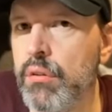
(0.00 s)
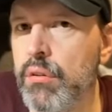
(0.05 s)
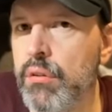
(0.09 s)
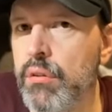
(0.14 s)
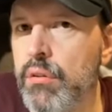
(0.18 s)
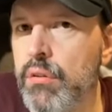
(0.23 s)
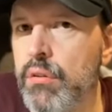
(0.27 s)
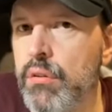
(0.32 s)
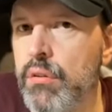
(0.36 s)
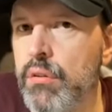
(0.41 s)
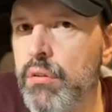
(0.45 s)

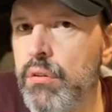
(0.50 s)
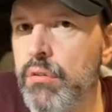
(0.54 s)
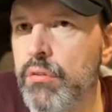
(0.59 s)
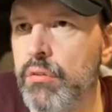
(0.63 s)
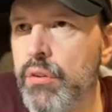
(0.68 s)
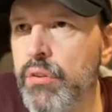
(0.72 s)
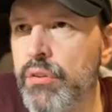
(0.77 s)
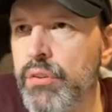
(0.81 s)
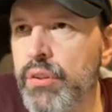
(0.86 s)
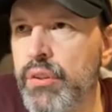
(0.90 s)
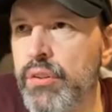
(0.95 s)
And
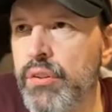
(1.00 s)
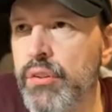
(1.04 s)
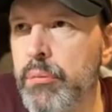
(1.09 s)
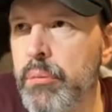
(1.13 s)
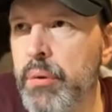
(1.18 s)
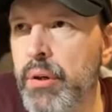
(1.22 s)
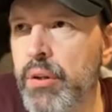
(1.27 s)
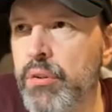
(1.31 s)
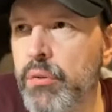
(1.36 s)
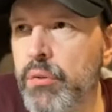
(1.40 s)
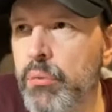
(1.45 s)

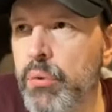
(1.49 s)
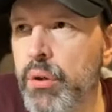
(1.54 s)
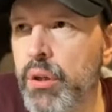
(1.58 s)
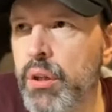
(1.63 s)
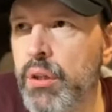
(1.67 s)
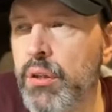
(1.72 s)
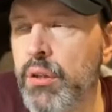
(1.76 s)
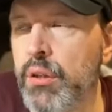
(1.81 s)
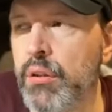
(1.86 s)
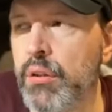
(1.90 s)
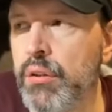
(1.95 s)

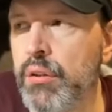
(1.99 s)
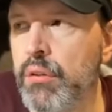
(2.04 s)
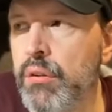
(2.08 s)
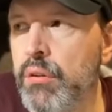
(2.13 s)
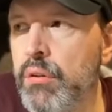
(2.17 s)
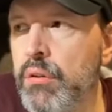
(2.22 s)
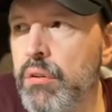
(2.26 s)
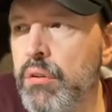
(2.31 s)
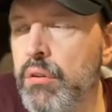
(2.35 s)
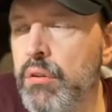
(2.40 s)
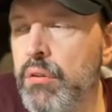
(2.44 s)

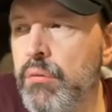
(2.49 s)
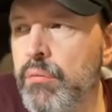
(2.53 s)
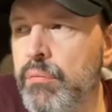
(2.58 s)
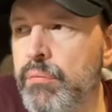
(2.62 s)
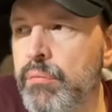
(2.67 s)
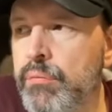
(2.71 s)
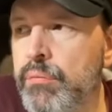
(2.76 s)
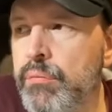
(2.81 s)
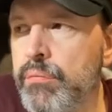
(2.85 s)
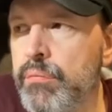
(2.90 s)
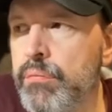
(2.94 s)
so
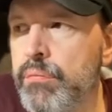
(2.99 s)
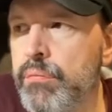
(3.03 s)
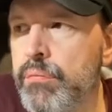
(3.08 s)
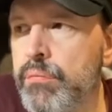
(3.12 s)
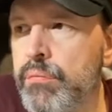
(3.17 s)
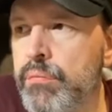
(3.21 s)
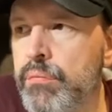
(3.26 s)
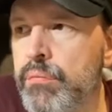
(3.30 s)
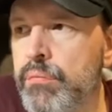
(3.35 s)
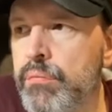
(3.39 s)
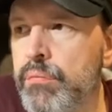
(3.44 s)

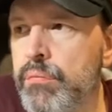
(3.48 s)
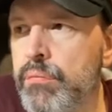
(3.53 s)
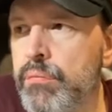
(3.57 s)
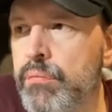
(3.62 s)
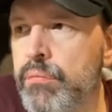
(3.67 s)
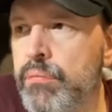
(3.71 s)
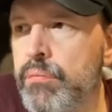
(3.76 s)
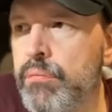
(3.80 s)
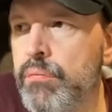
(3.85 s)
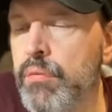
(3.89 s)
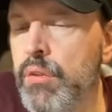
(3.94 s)
no ad
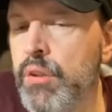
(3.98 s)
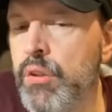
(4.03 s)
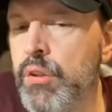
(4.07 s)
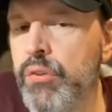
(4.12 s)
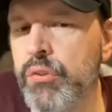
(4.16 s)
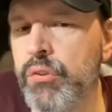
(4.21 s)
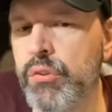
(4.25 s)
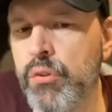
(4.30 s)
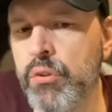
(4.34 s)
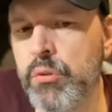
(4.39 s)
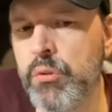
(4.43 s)
hominem
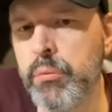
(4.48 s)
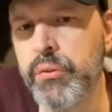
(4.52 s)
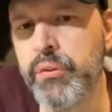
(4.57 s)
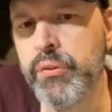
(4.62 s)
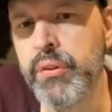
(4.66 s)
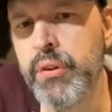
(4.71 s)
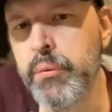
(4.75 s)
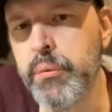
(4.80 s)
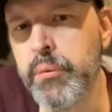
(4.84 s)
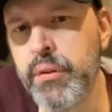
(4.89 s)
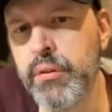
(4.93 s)
attacks
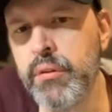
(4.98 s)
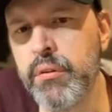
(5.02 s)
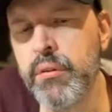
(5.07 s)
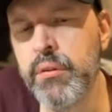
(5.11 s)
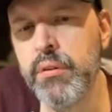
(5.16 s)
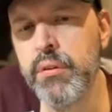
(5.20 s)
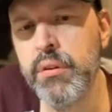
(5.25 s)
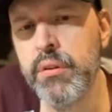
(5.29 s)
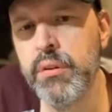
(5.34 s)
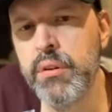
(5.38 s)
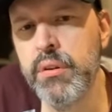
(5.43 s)
against
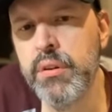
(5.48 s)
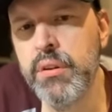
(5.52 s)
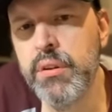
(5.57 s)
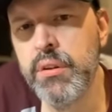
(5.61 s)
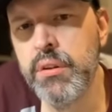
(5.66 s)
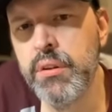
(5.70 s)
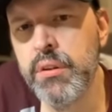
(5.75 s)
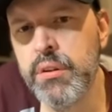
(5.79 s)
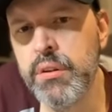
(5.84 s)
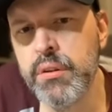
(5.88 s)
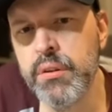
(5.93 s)
this John
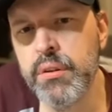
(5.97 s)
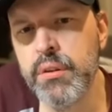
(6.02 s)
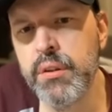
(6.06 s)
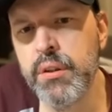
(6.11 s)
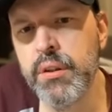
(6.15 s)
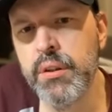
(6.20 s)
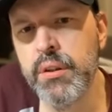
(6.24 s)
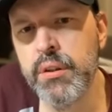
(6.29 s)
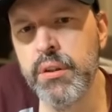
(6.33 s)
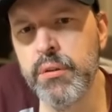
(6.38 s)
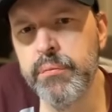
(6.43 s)
Benner.
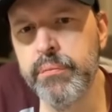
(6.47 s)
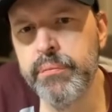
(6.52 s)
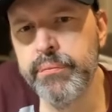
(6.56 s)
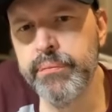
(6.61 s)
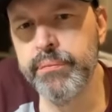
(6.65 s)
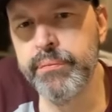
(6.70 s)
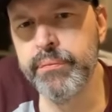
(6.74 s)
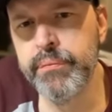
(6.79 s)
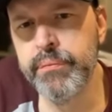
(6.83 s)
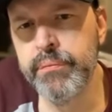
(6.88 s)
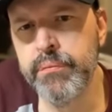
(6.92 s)

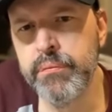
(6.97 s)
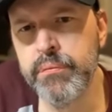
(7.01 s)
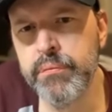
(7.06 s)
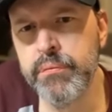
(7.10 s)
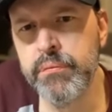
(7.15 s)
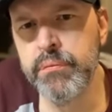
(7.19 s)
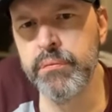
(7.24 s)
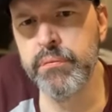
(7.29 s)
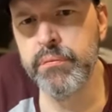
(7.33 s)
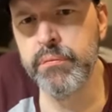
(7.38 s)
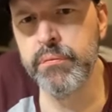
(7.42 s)

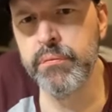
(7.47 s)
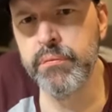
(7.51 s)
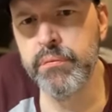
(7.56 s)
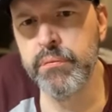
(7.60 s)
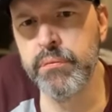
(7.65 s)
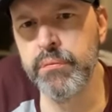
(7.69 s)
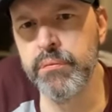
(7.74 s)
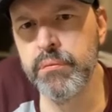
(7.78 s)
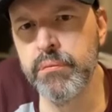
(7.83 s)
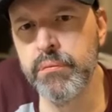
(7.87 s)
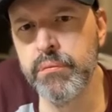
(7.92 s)
He...
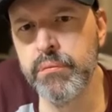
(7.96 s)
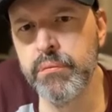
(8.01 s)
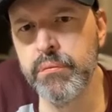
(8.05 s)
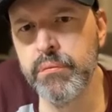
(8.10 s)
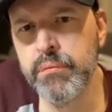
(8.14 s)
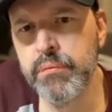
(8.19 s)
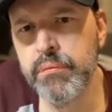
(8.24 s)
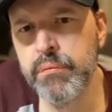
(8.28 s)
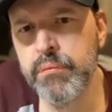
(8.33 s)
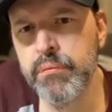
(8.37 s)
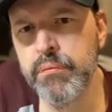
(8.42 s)
You know,
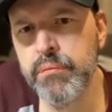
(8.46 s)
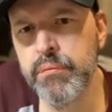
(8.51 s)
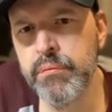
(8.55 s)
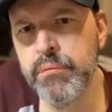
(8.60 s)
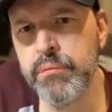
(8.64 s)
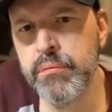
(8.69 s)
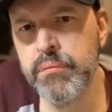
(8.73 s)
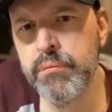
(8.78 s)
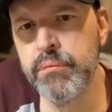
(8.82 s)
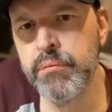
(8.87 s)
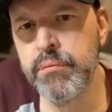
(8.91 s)
if
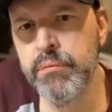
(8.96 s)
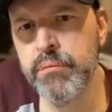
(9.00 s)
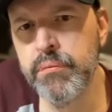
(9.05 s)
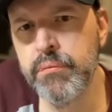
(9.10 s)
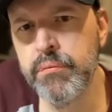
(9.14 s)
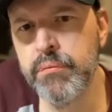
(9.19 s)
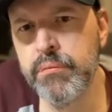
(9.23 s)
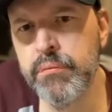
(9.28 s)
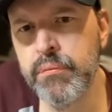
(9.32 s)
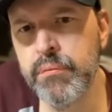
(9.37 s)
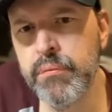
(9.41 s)
mediumship
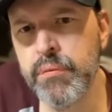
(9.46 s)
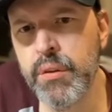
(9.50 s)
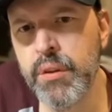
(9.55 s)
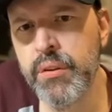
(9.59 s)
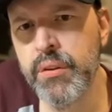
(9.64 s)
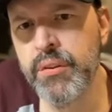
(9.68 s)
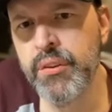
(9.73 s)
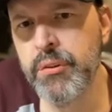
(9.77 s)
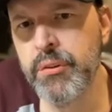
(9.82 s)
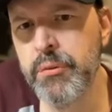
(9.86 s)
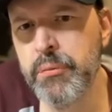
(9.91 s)
was to
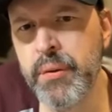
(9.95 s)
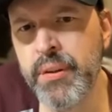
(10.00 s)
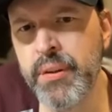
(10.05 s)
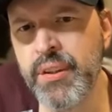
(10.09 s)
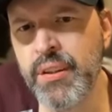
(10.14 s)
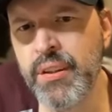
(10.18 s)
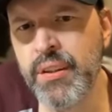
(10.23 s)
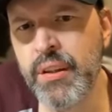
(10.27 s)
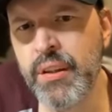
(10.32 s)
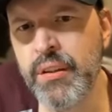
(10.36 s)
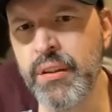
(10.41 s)
work, if it
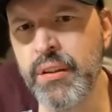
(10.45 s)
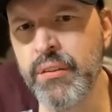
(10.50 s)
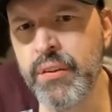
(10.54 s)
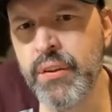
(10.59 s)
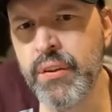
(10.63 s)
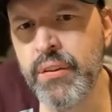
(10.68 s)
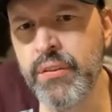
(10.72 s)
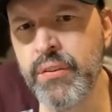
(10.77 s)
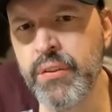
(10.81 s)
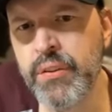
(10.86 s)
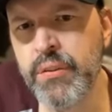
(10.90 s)
really
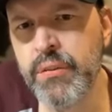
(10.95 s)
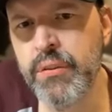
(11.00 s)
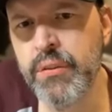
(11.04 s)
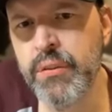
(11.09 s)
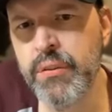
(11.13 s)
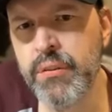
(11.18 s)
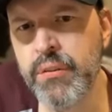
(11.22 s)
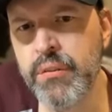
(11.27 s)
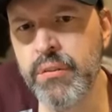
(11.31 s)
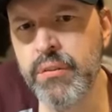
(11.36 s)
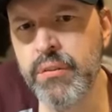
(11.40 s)
is a thing,